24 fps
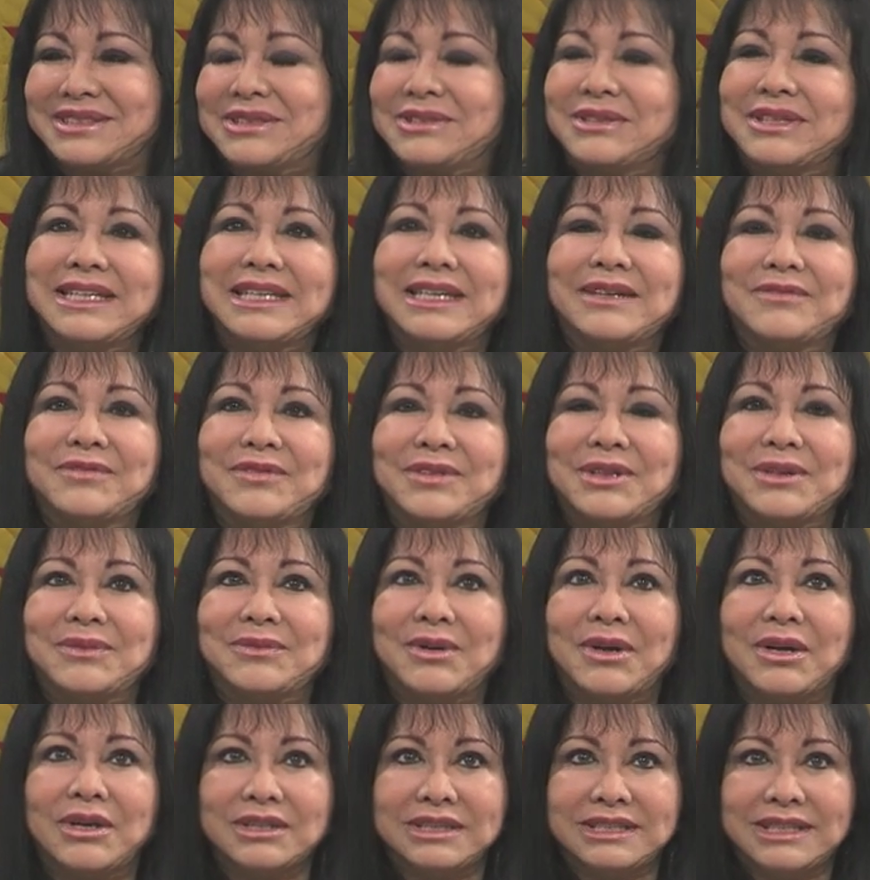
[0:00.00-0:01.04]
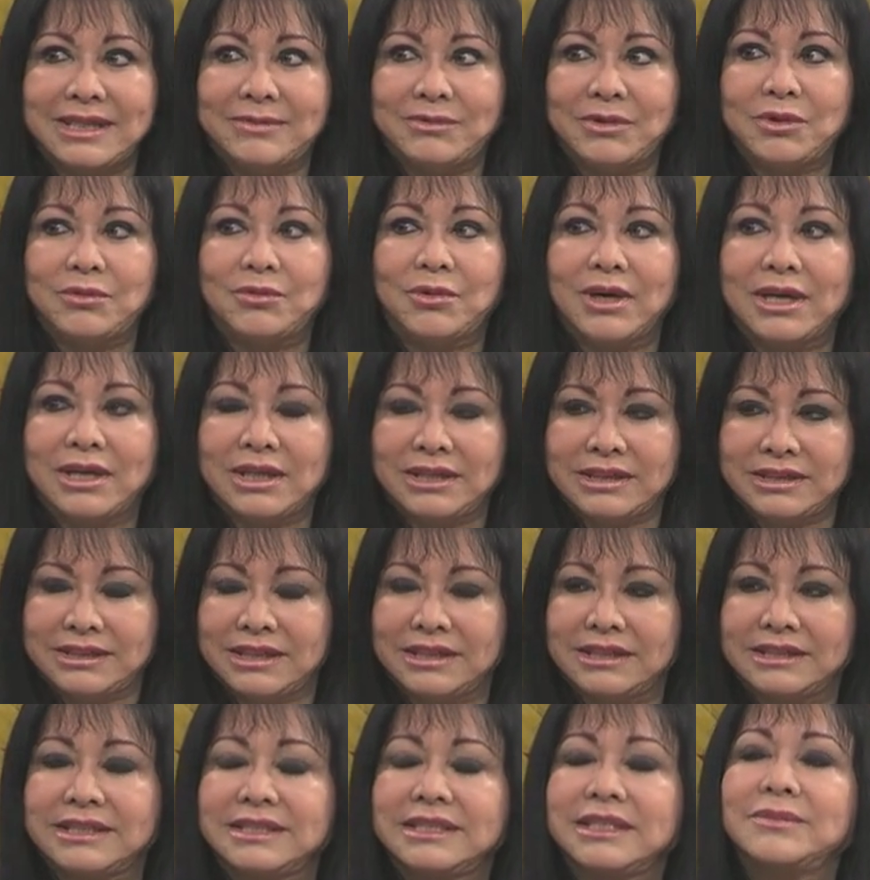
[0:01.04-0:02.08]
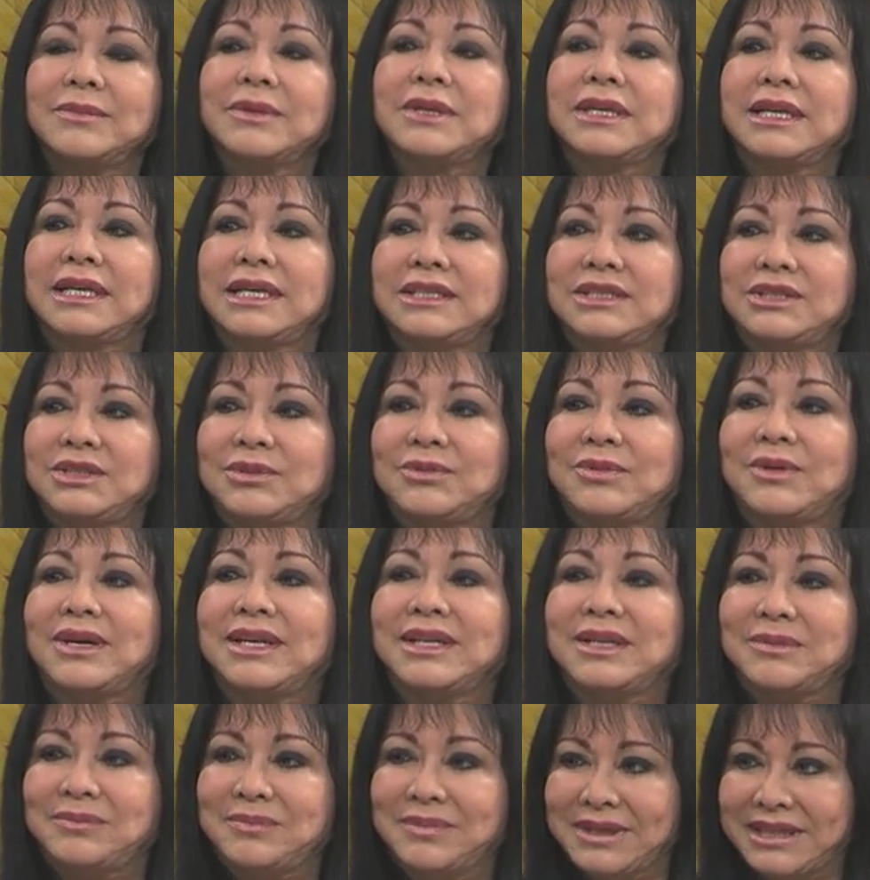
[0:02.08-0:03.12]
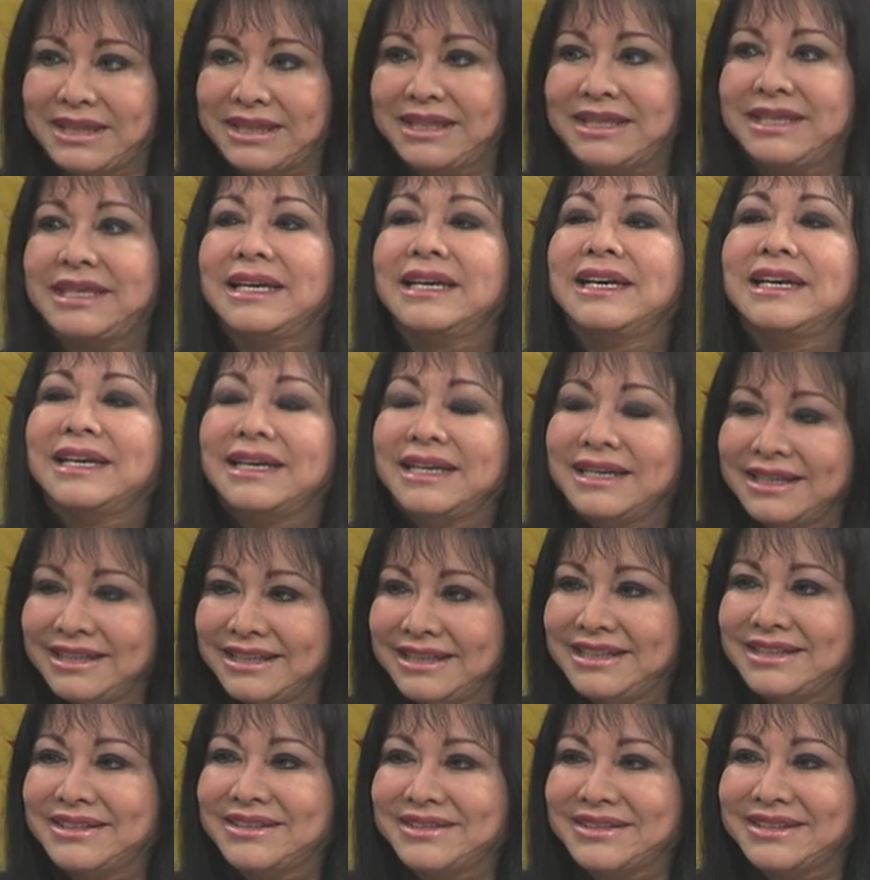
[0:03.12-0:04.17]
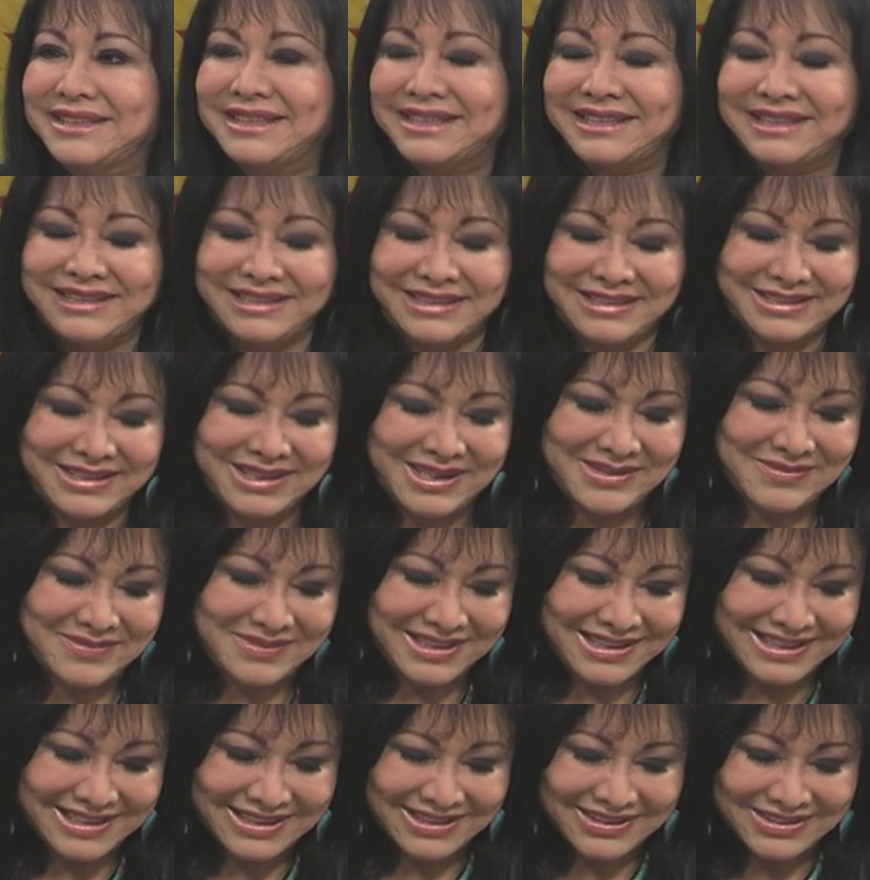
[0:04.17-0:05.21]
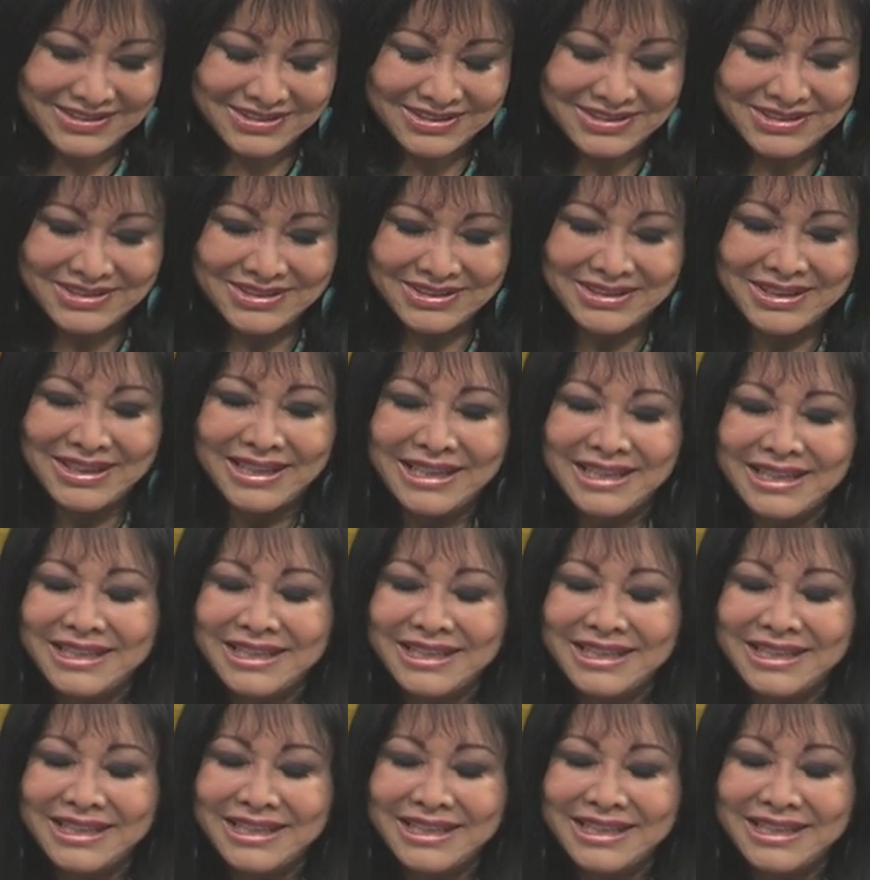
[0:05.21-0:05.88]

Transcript: suiting up for the wrong team. You want to assimilate, you want to mm-hmm. be, mm-hmm. you know, the dominant culture.